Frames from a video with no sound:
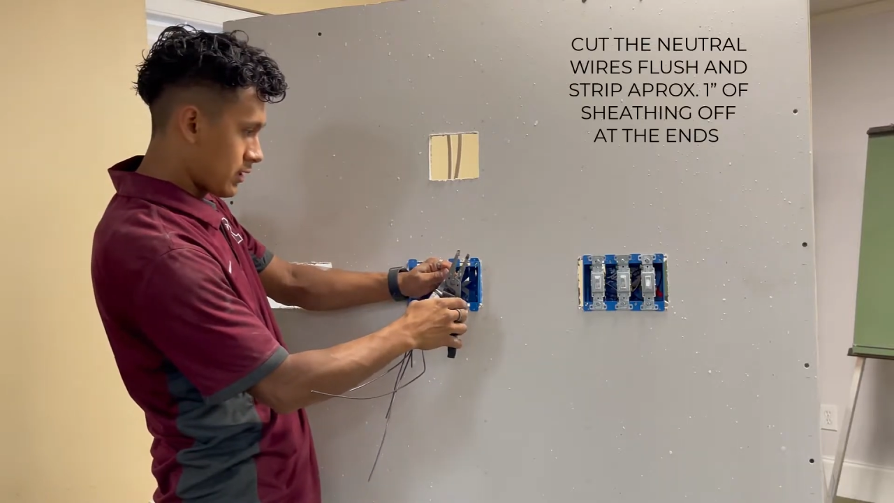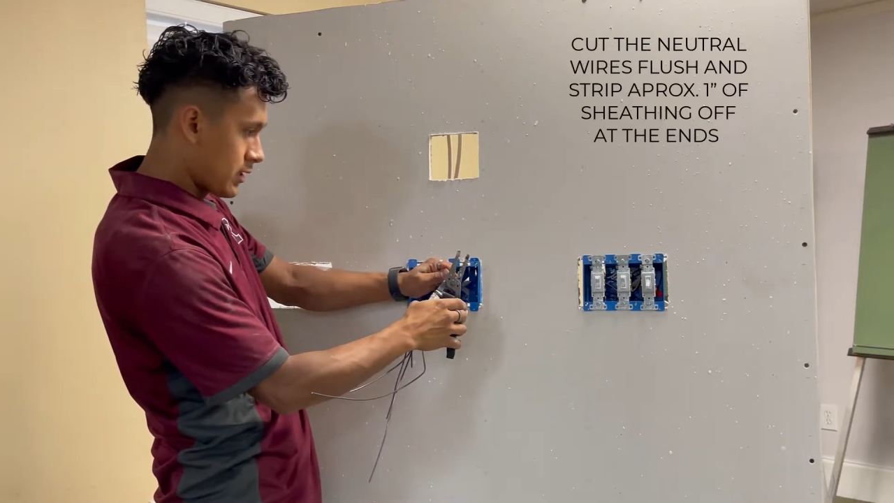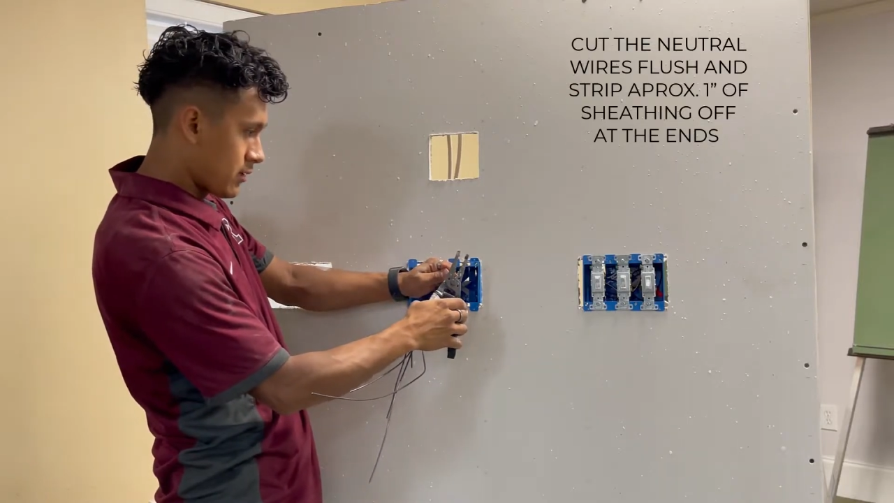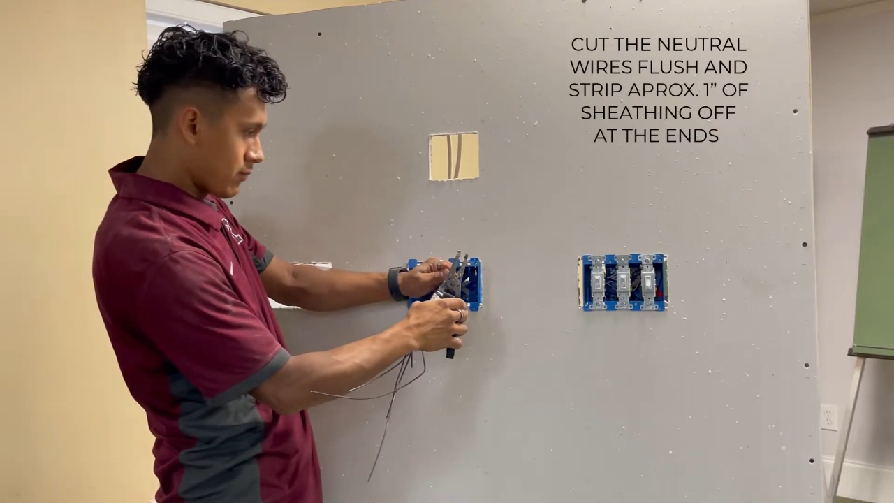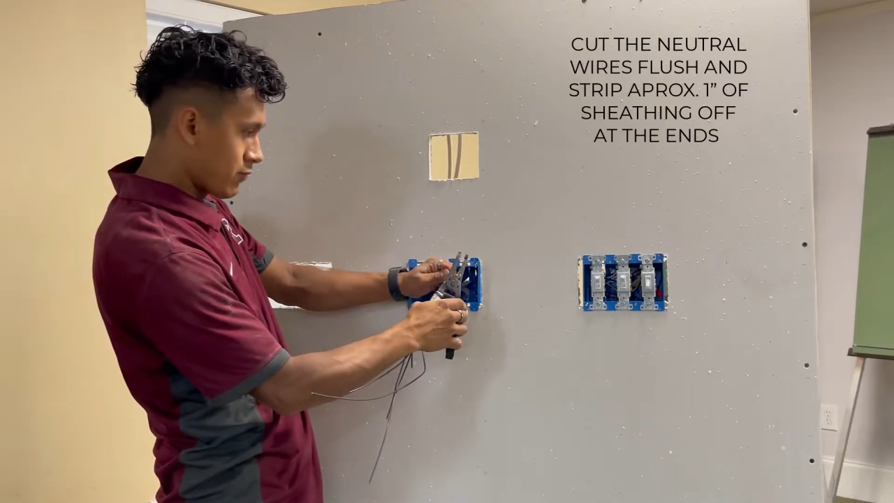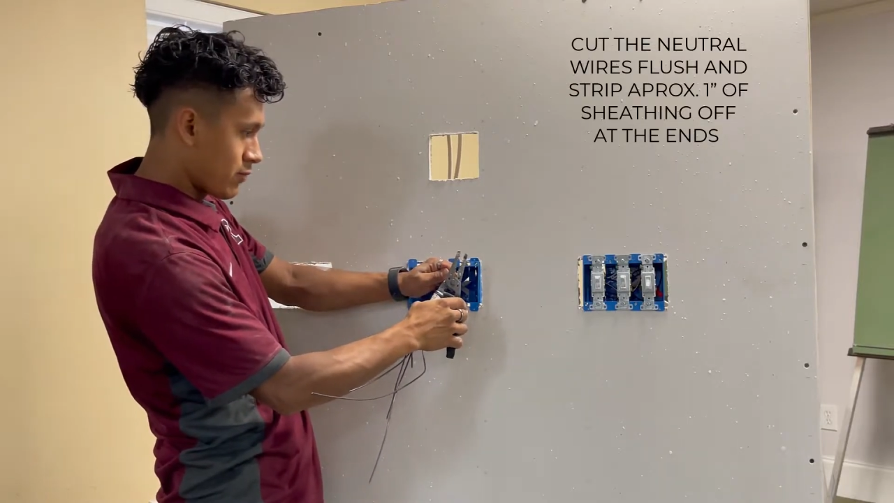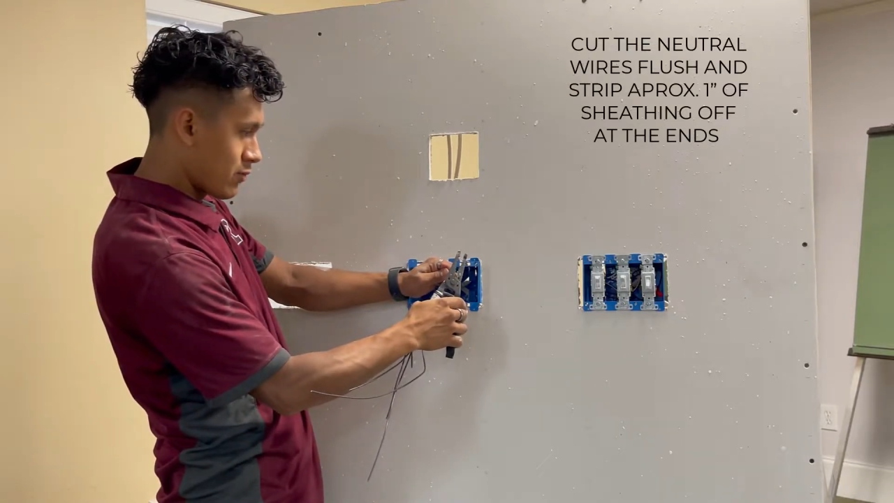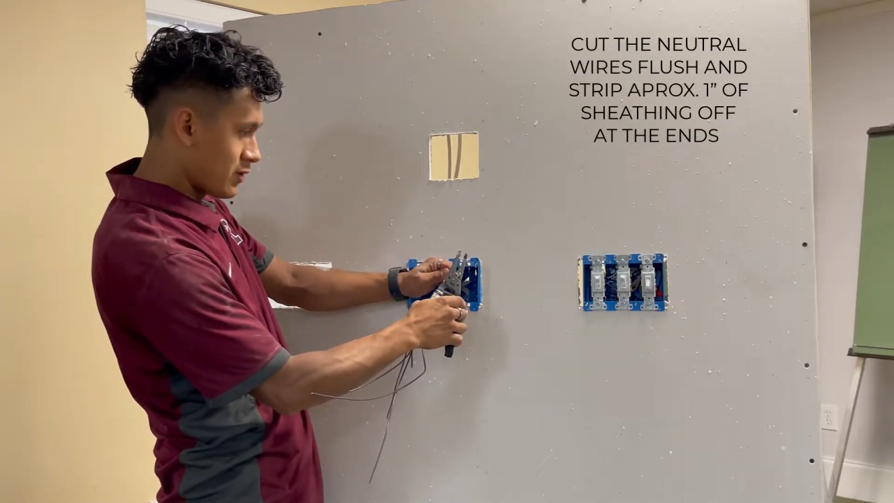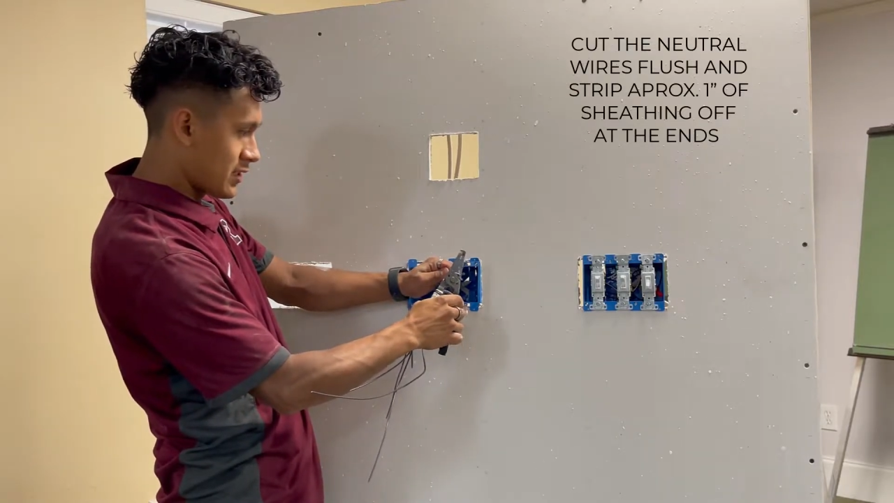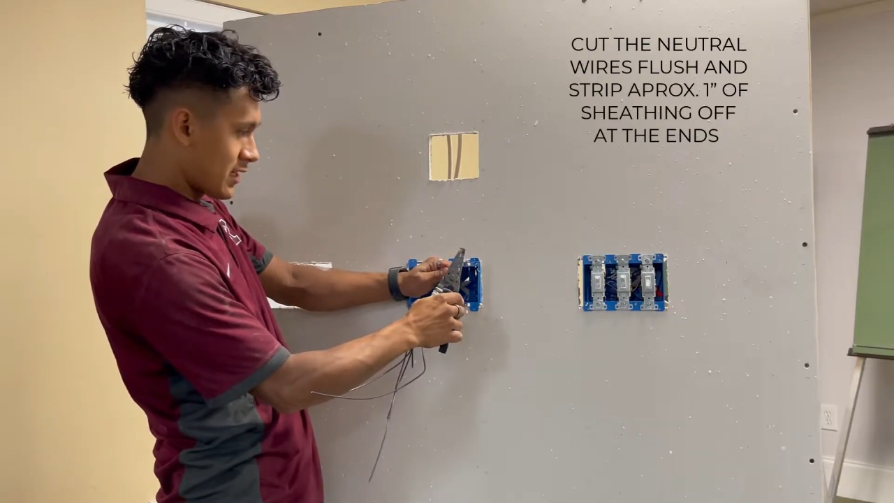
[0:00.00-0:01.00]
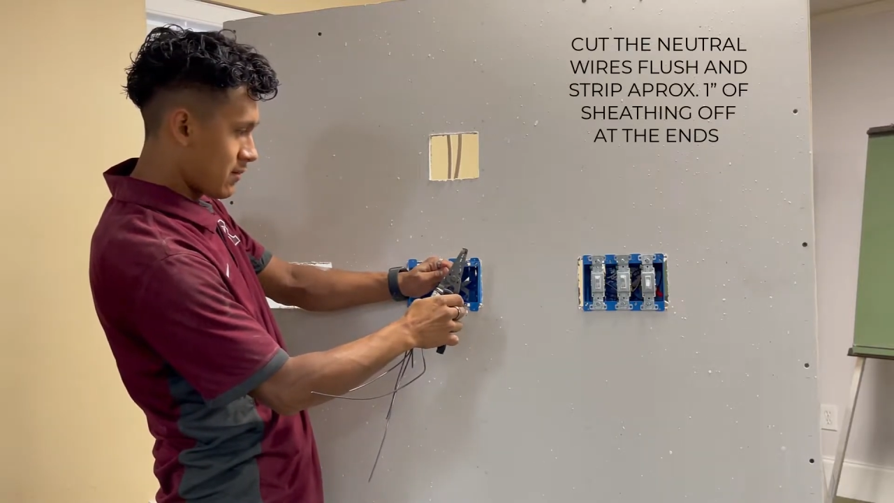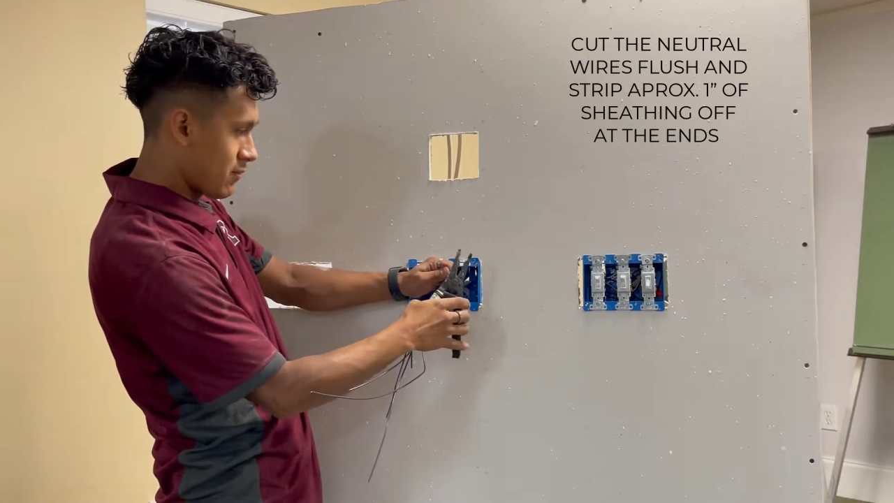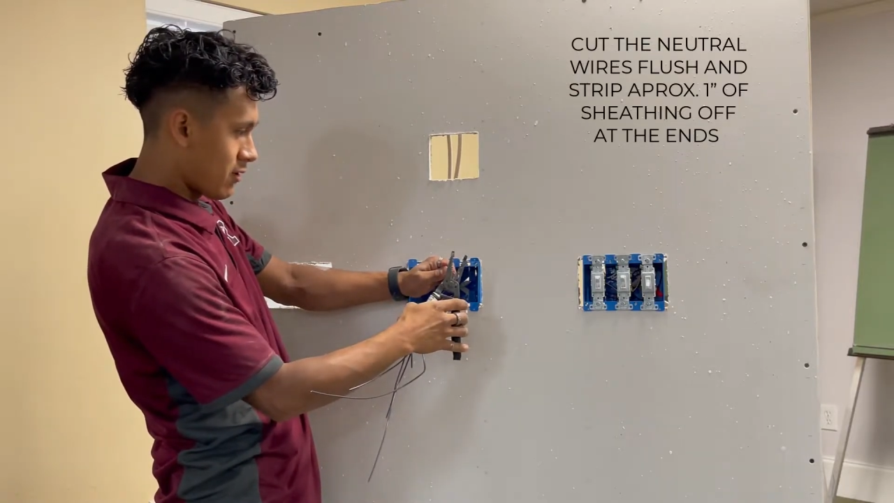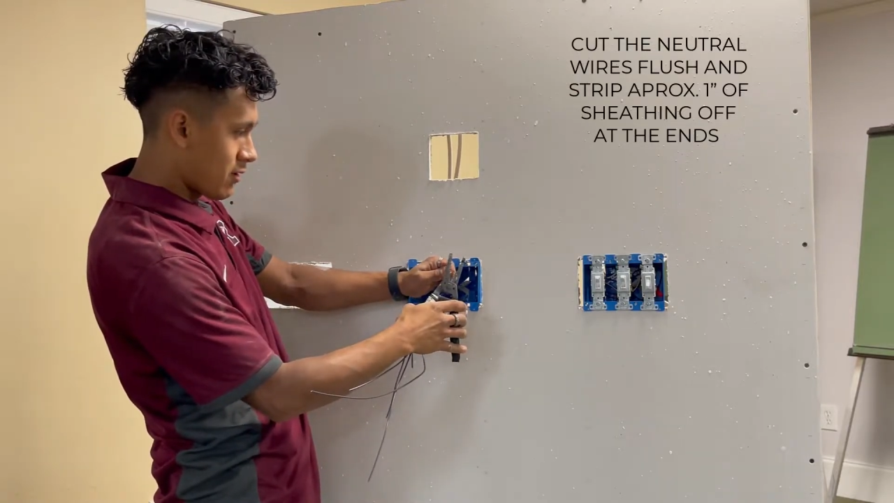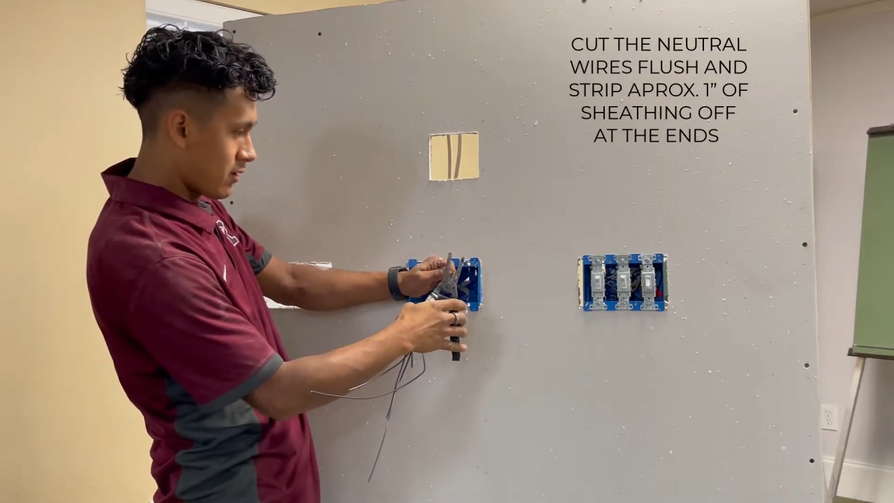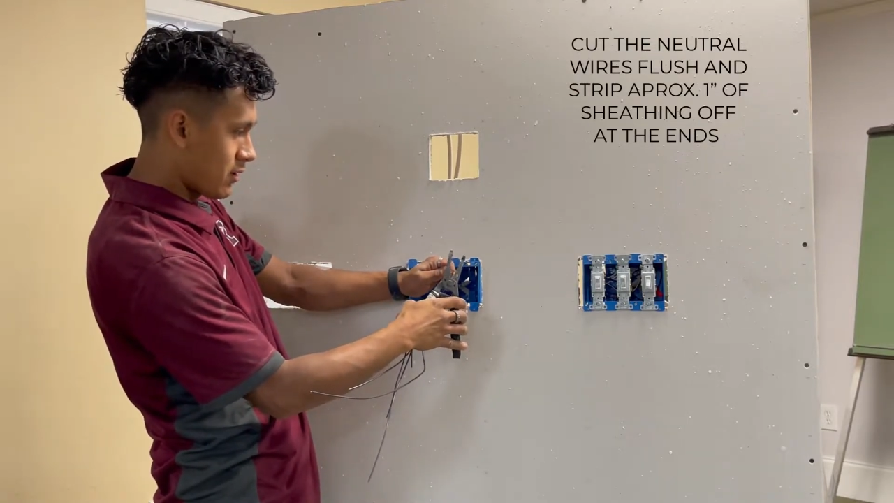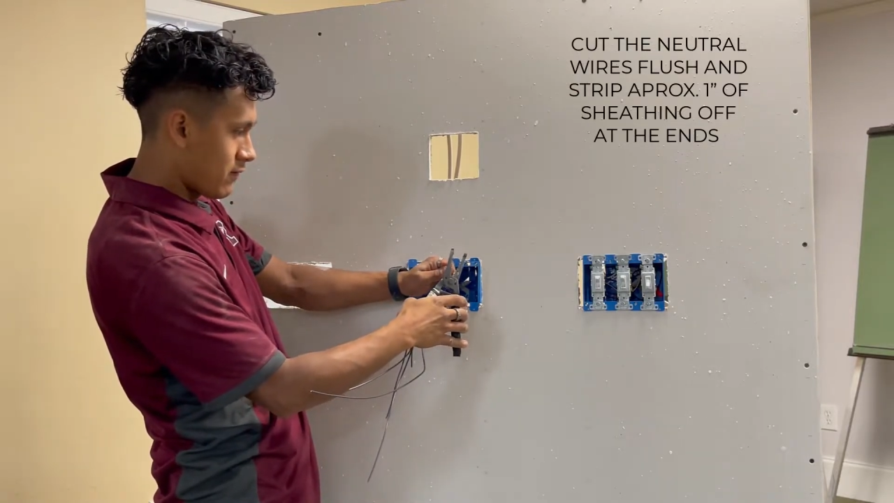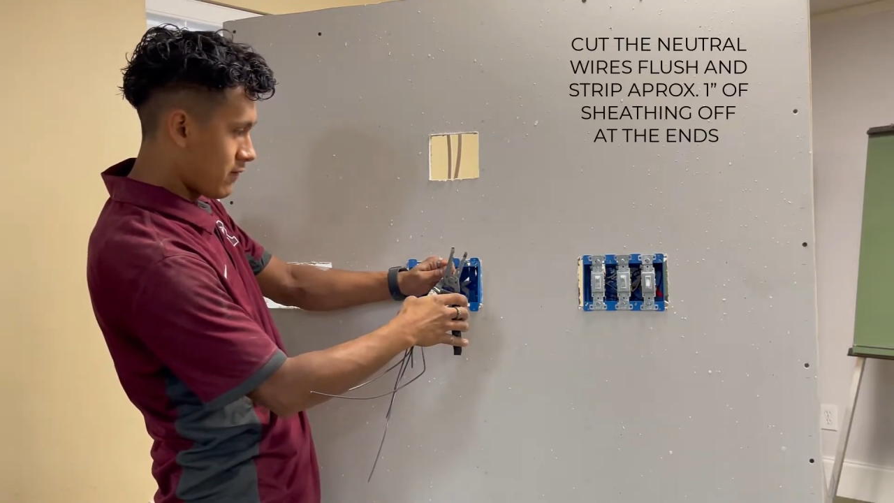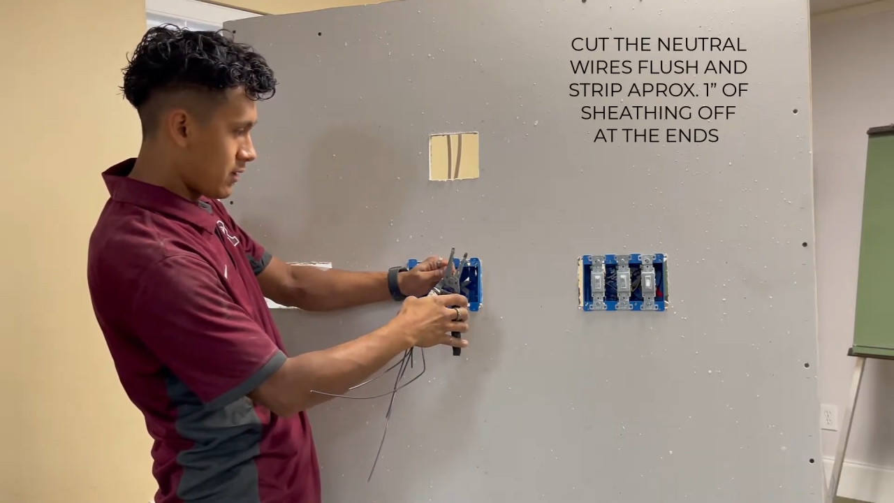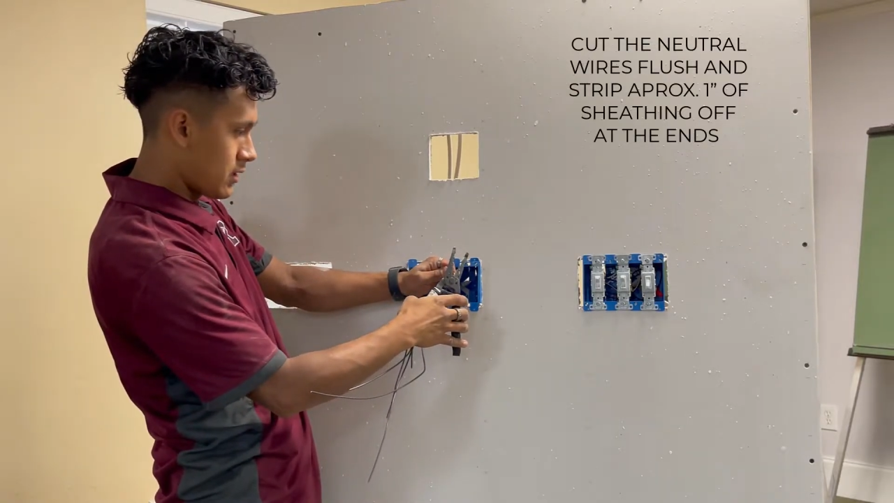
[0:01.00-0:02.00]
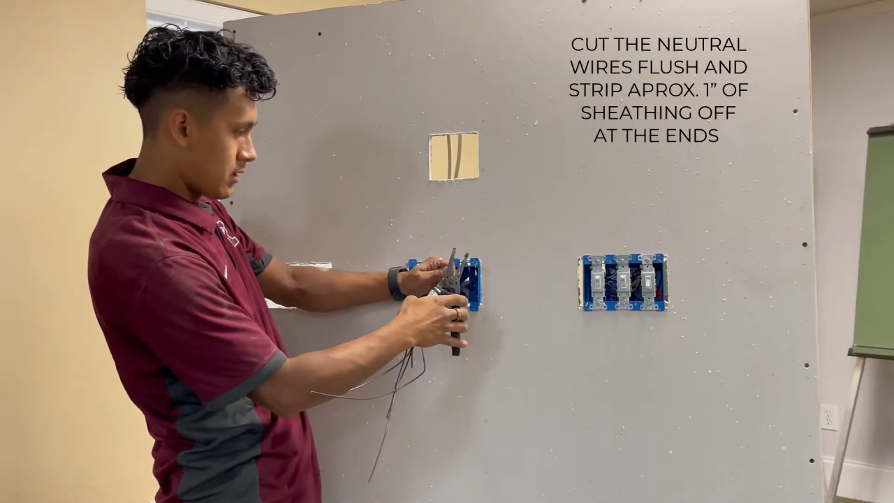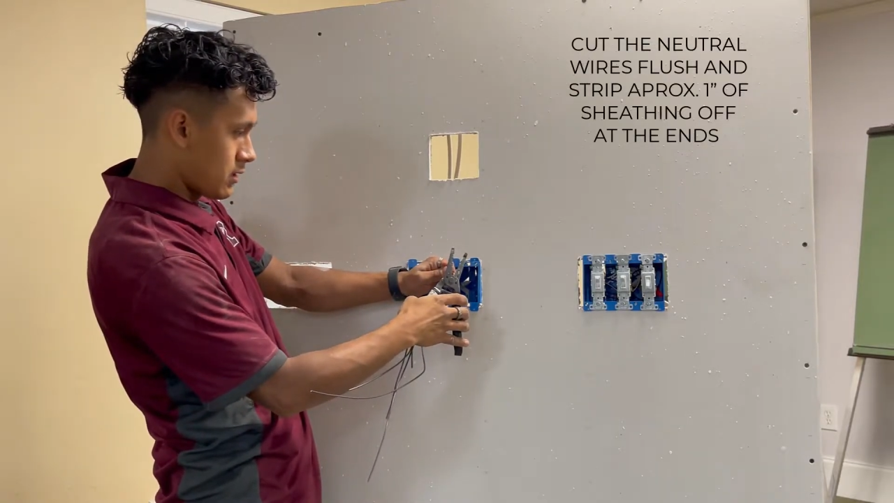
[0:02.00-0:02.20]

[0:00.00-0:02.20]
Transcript: cut them one more time all evenly